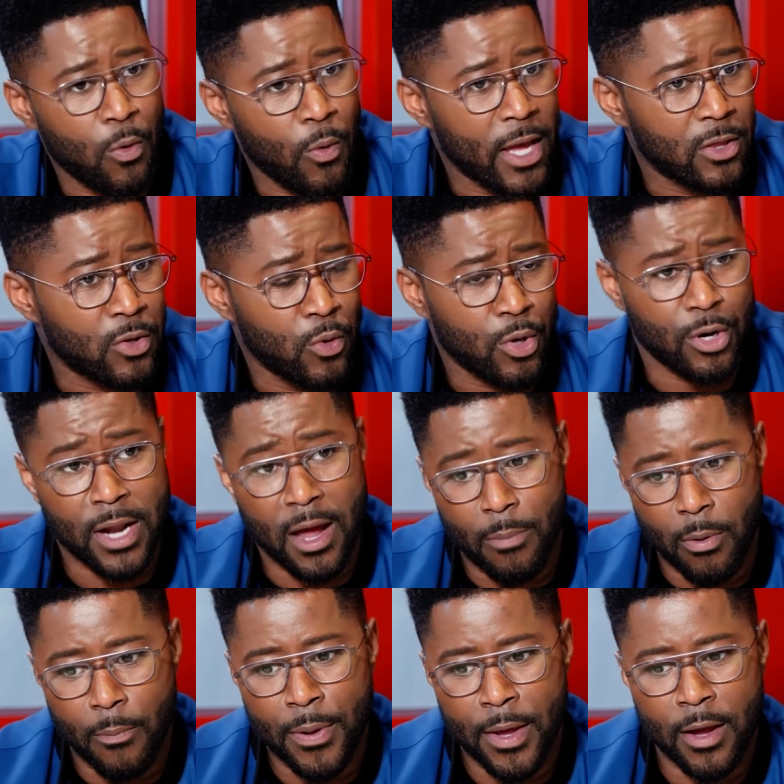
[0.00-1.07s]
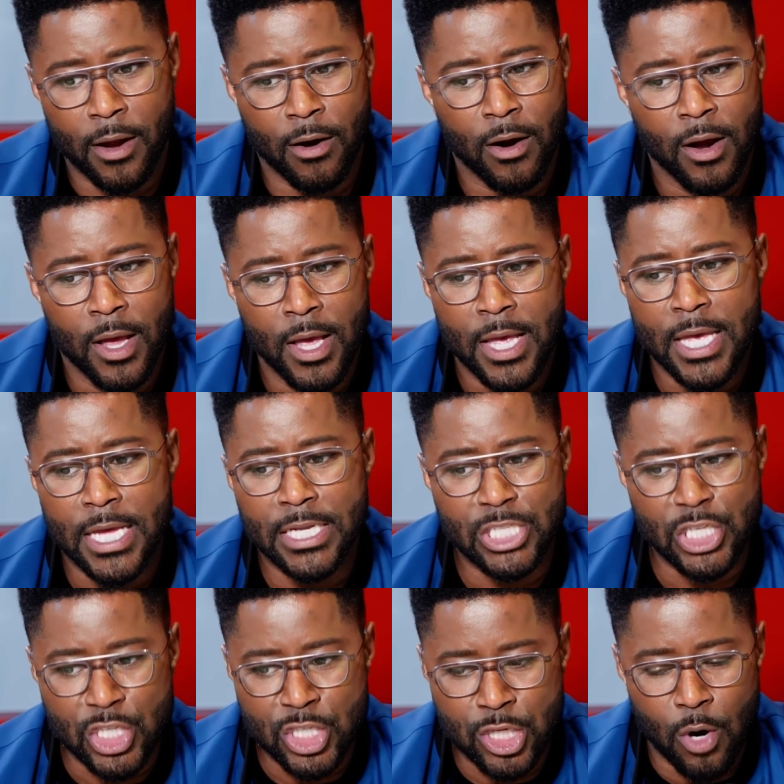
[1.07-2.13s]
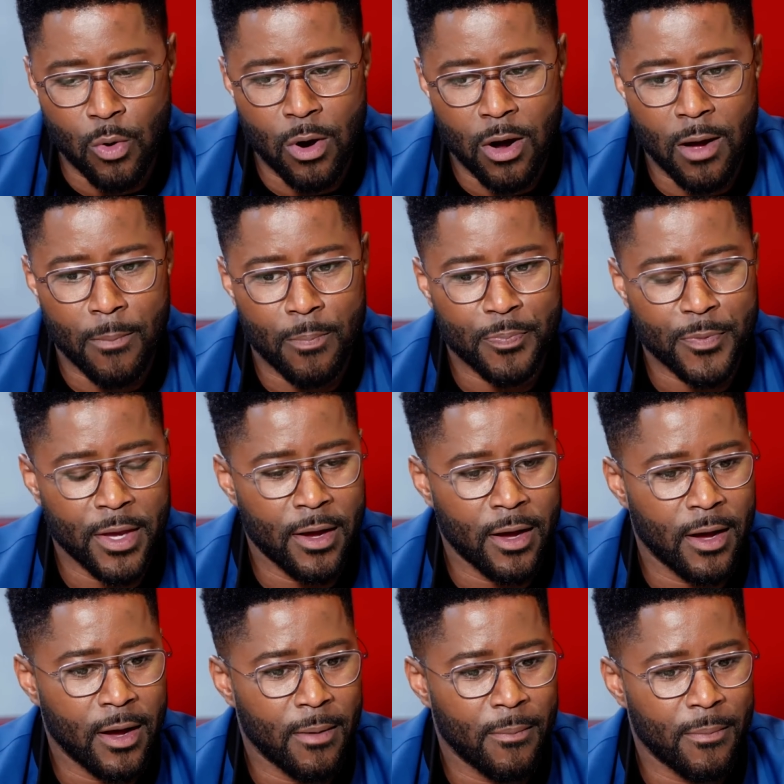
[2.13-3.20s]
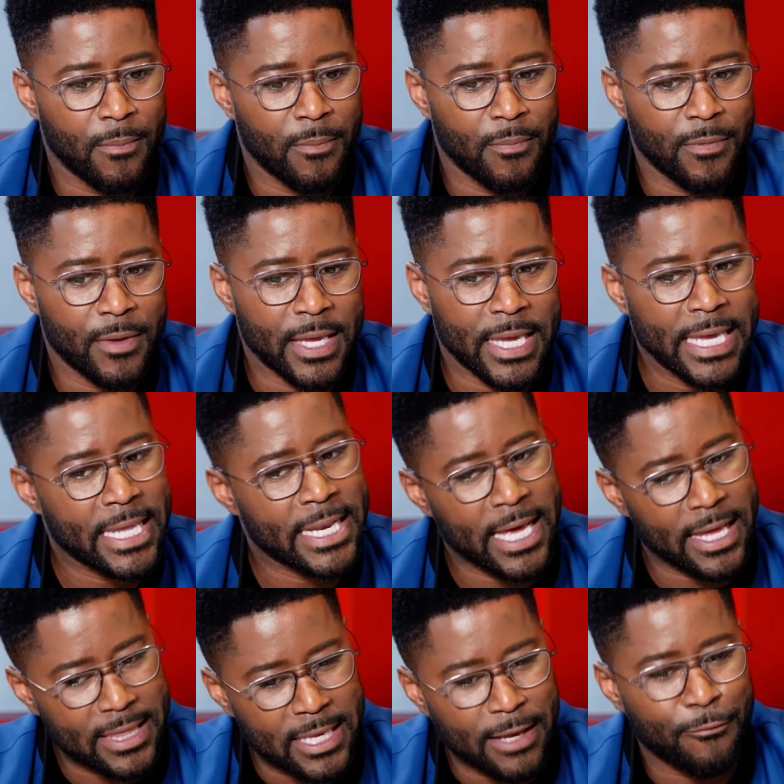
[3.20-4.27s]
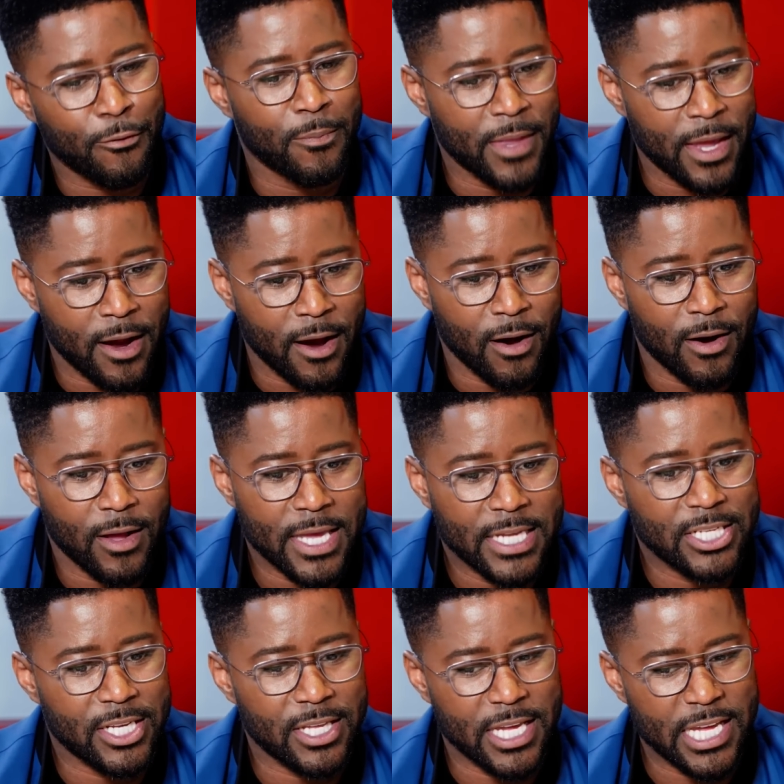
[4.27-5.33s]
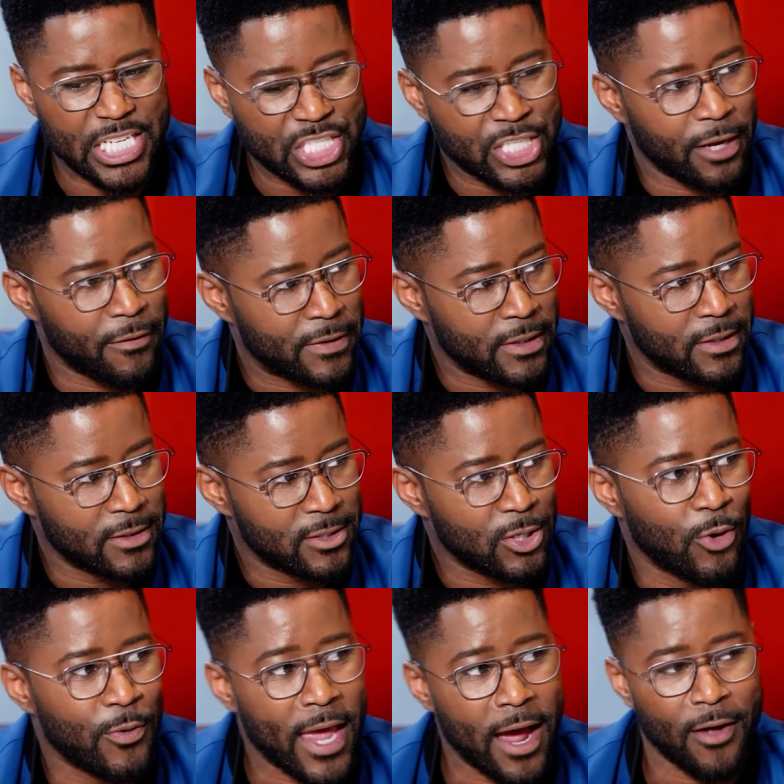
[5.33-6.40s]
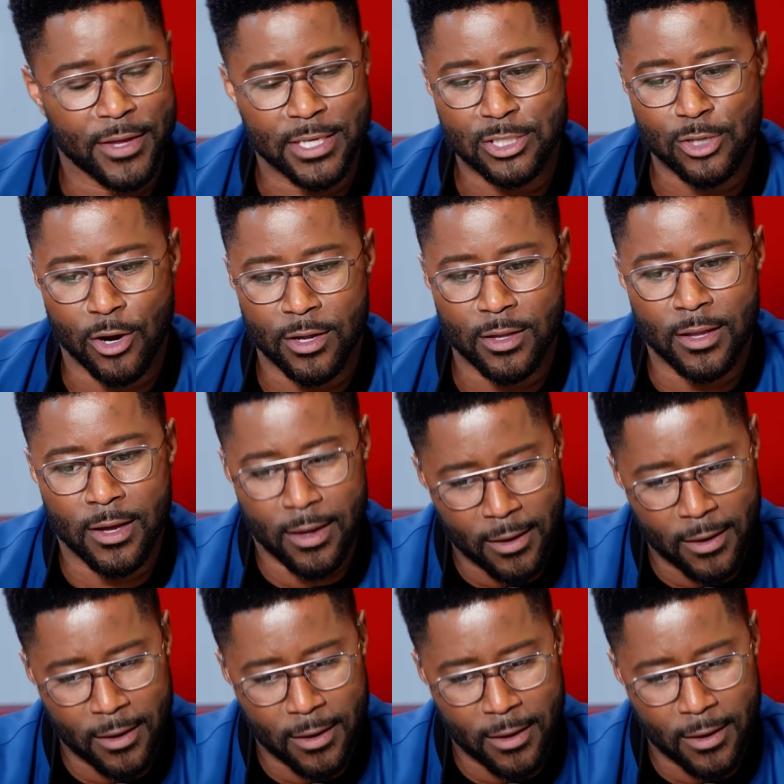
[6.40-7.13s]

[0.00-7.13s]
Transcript: my way through it or not prepare and just show up. And I think from there it shifted. So now they started